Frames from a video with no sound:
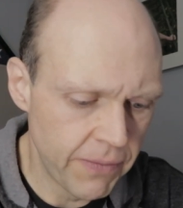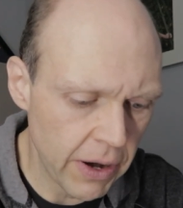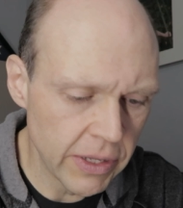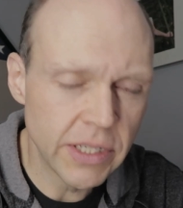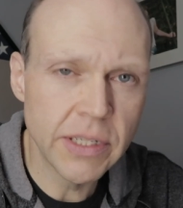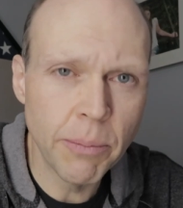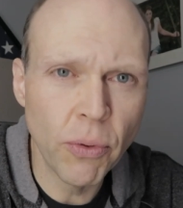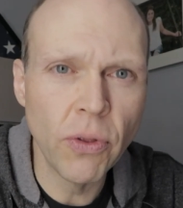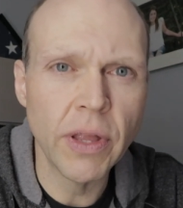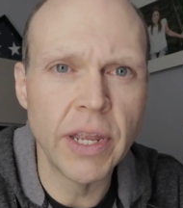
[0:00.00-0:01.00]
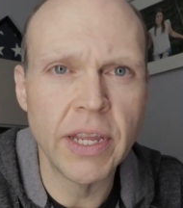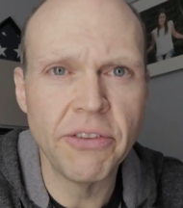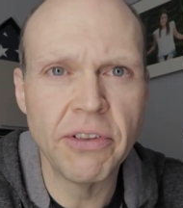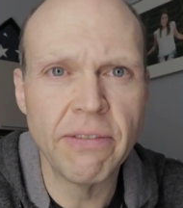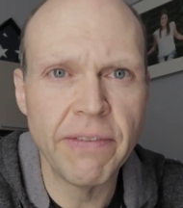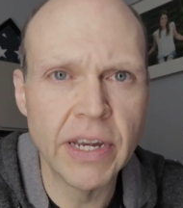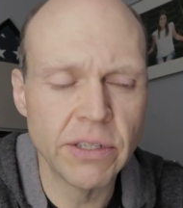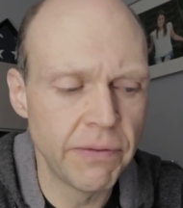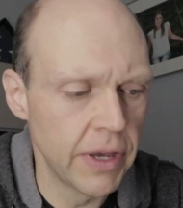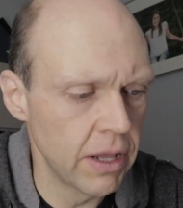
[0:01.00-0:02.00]
fairly simple and easy
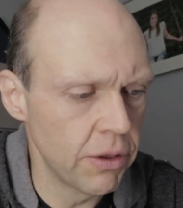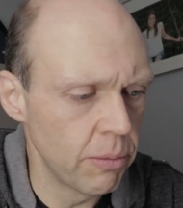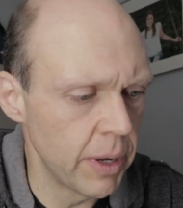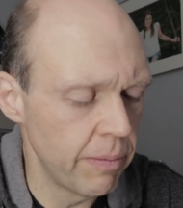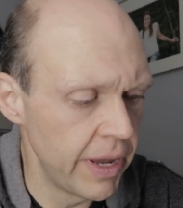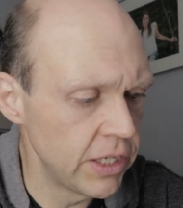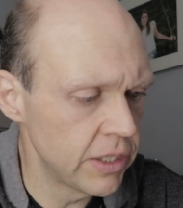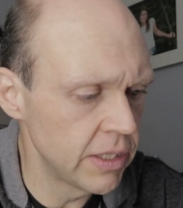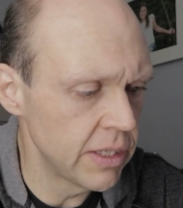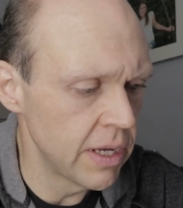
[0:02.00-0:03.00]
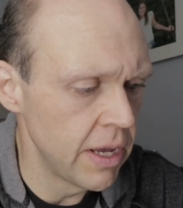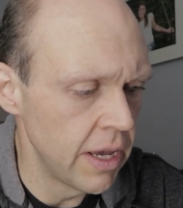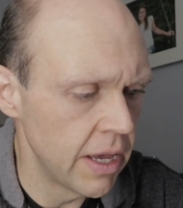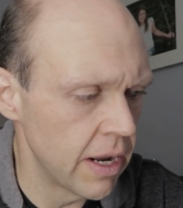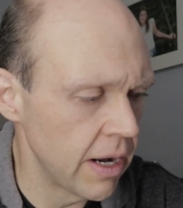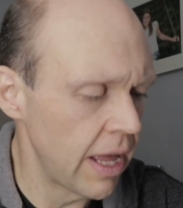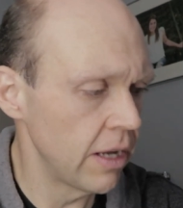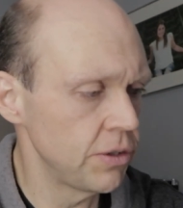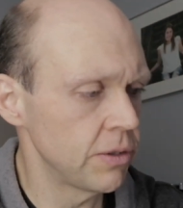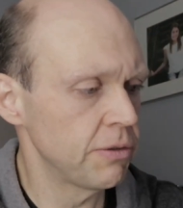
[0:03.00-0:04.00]
fix if you got a little bit of patience and
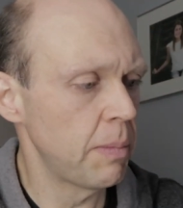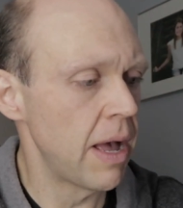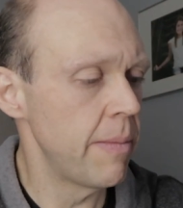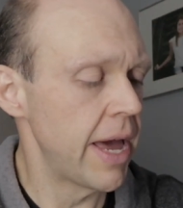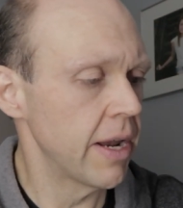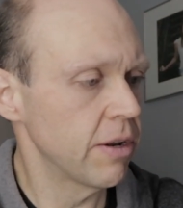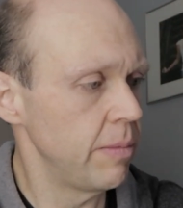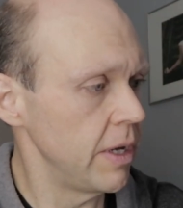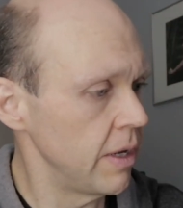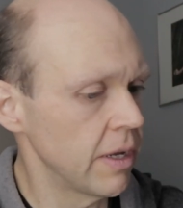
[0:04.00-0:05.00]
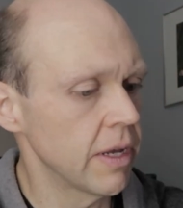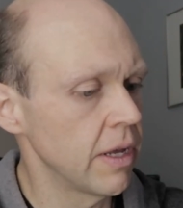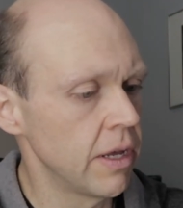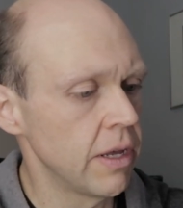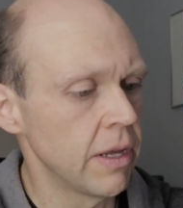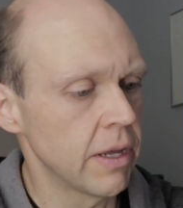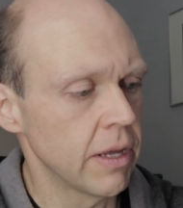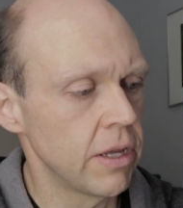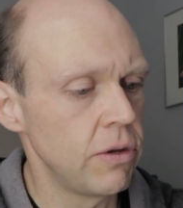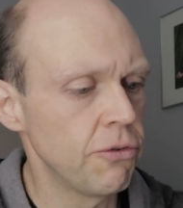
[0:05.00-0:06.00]
allows your Spotmatic to be
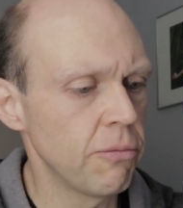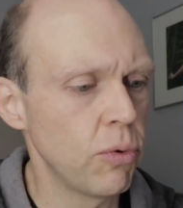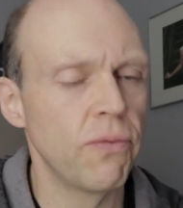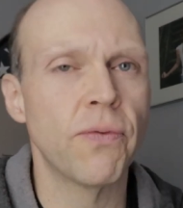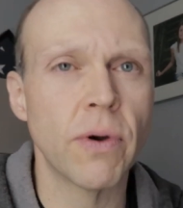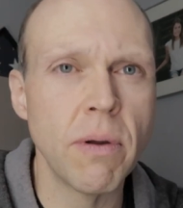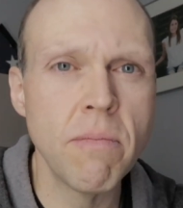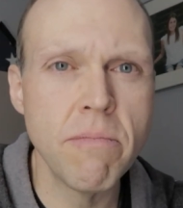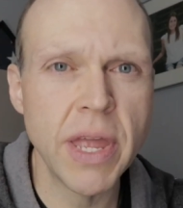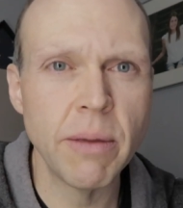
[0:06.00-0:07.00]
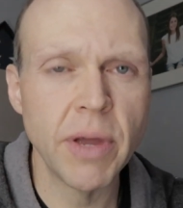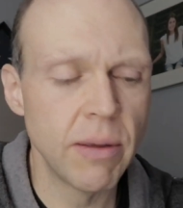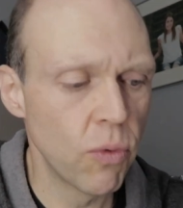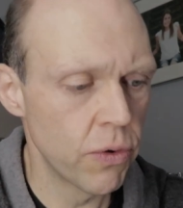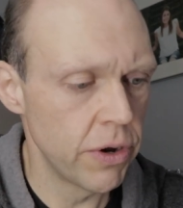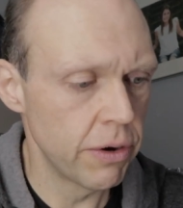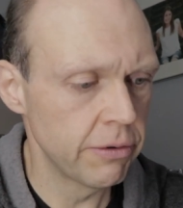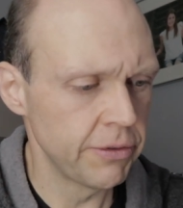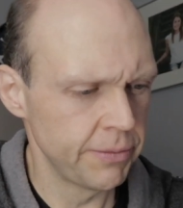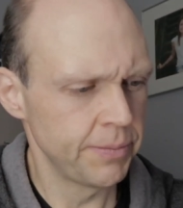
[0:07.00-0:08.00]
usable for many, many more
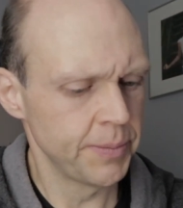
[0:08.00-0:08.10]
years.